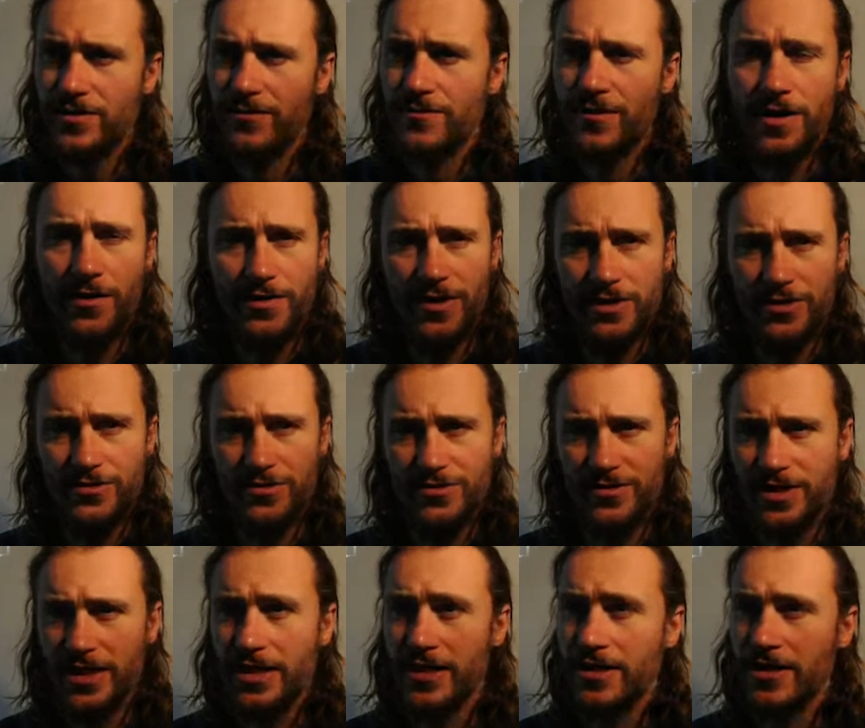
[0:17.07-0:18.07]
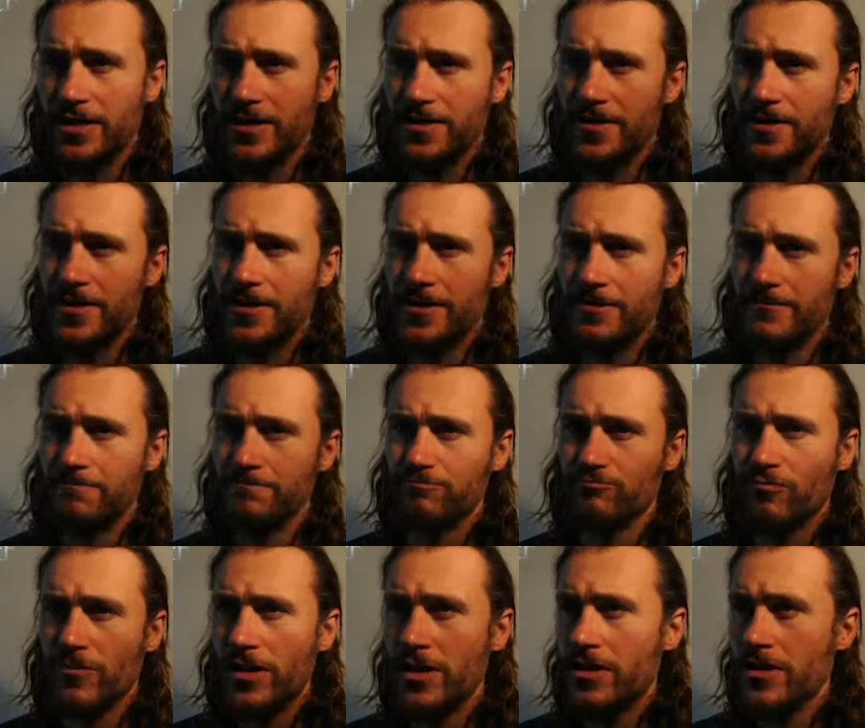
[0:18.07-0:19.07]
Very interesting.
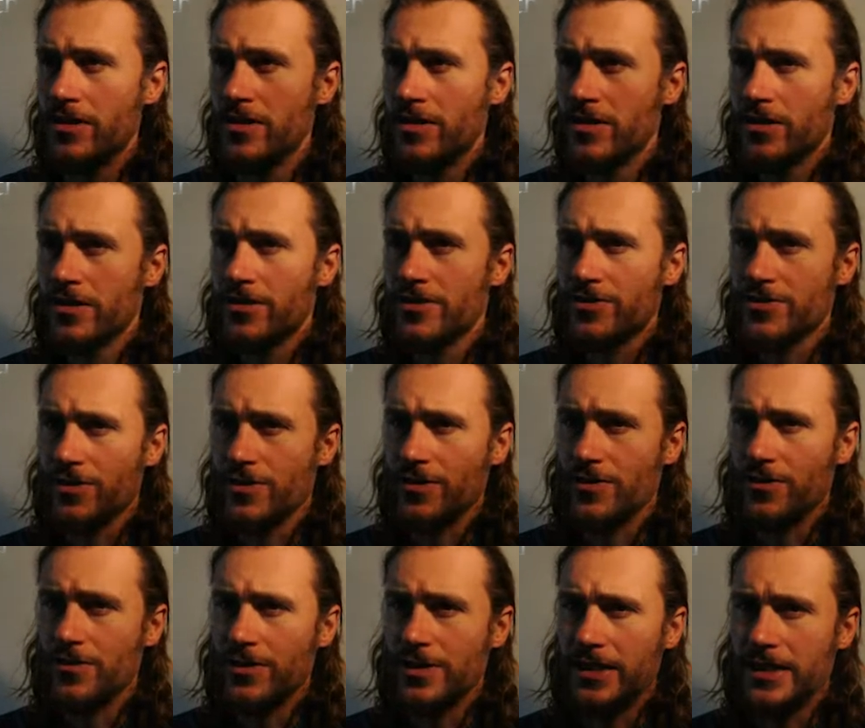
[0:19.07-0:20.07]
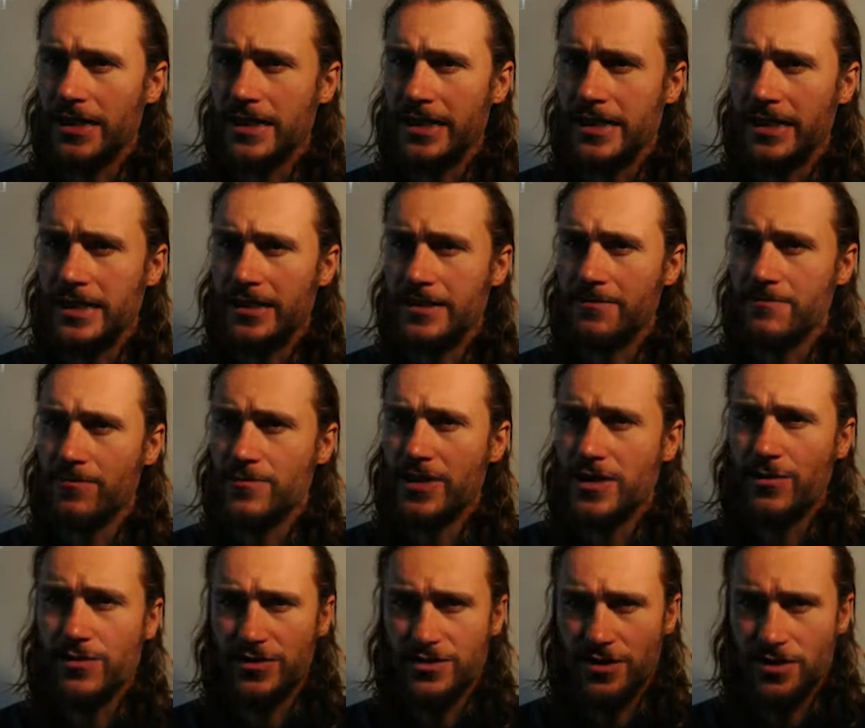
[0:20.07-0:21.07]

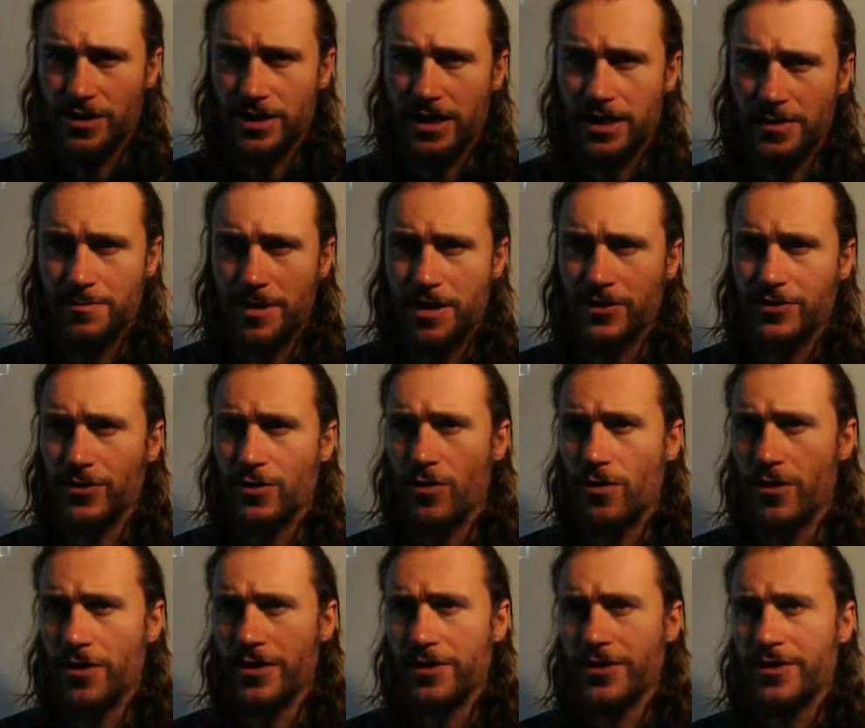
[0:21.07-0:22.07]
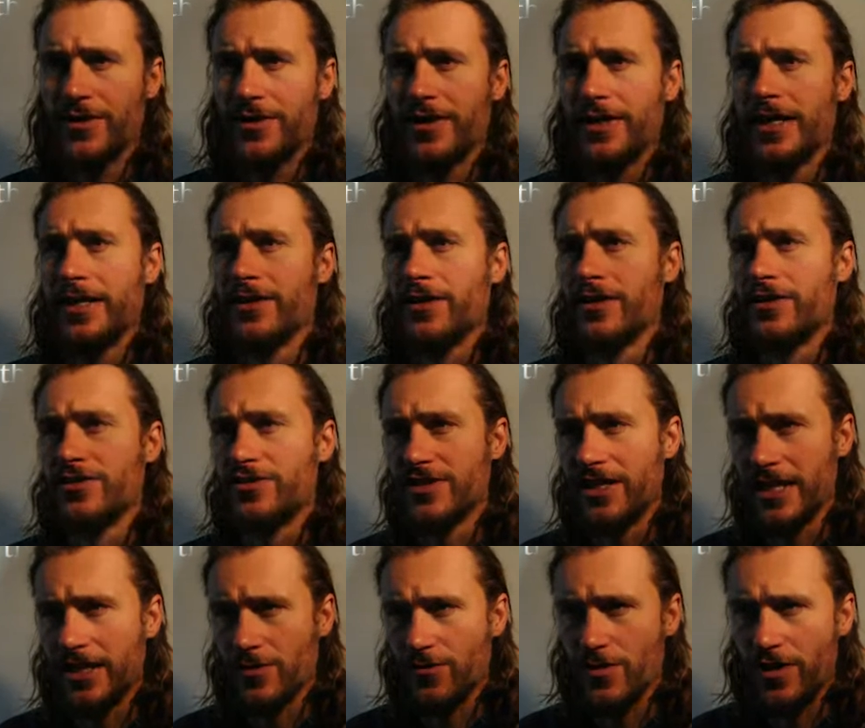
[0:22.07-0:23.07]
They were talking about order and
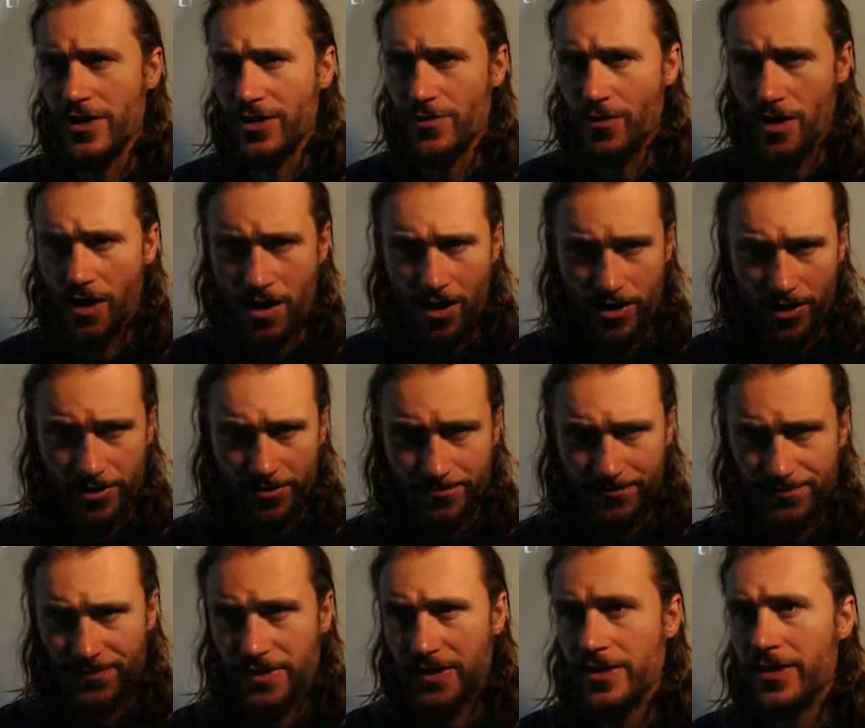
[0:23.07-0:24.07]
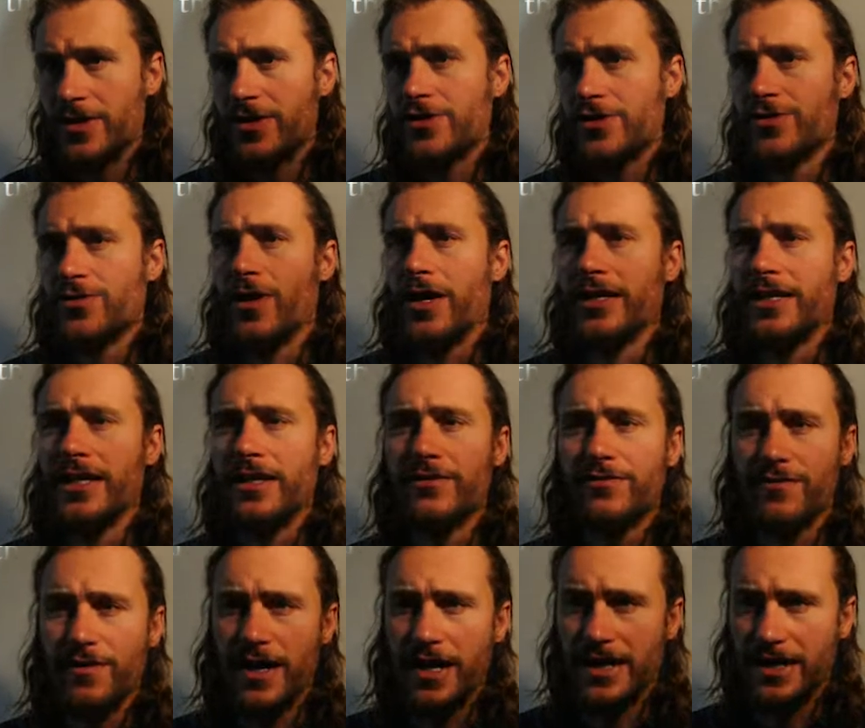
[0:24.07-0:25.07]
understanding where you are. So
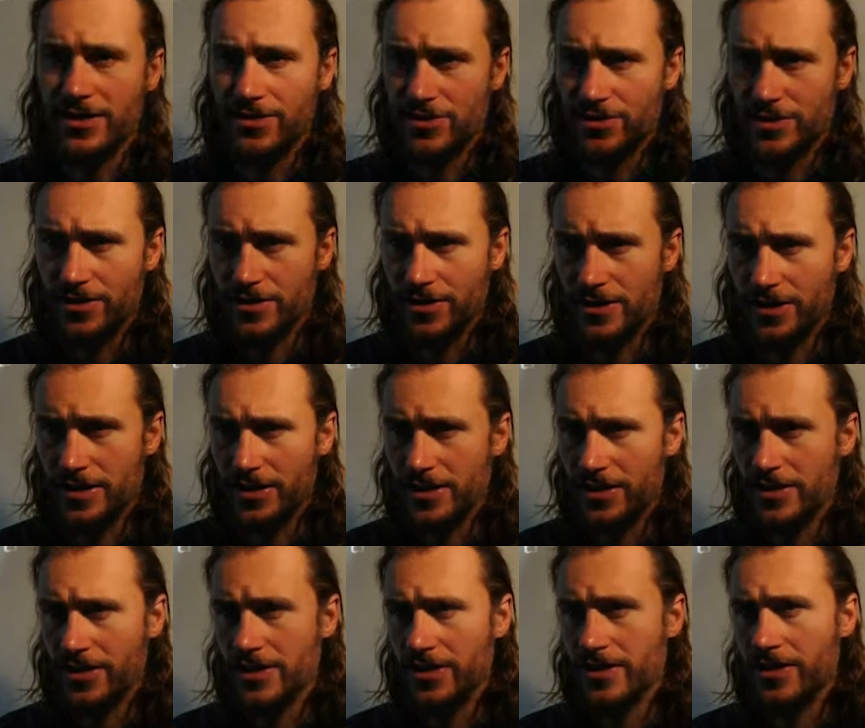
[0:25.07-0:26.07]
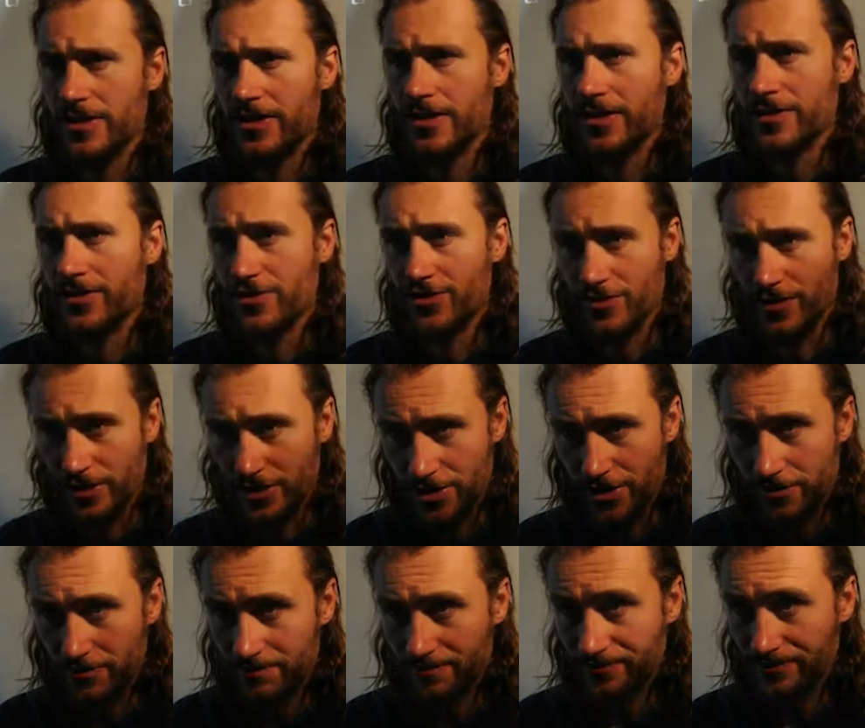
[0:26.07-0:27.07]
identifying a structure.